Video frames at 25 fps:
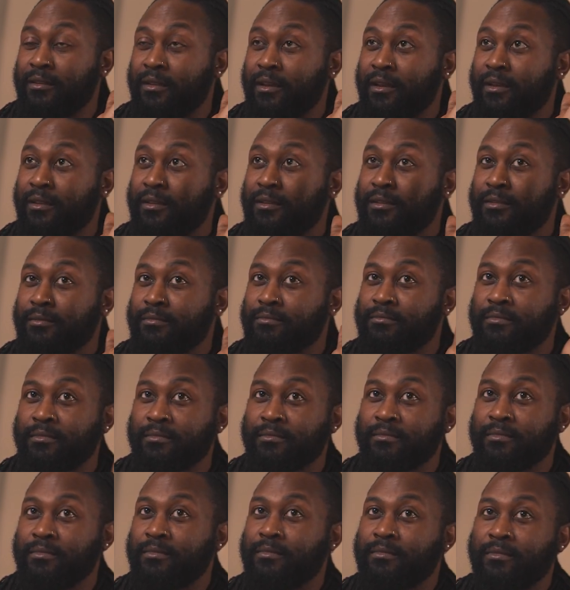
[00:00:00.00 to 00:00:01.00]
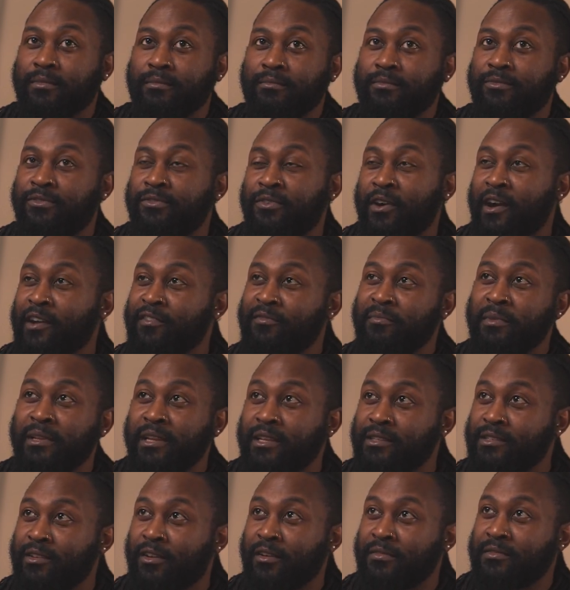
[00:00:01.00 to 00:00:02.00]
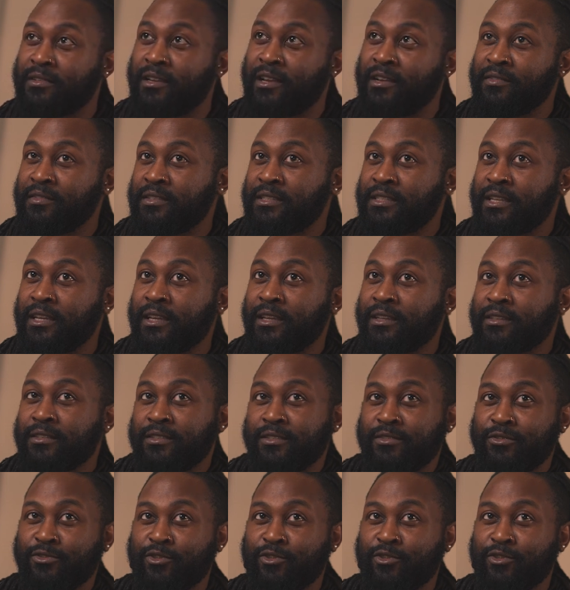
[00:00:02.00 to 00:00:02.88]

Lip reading: like 5 minutes after having sex.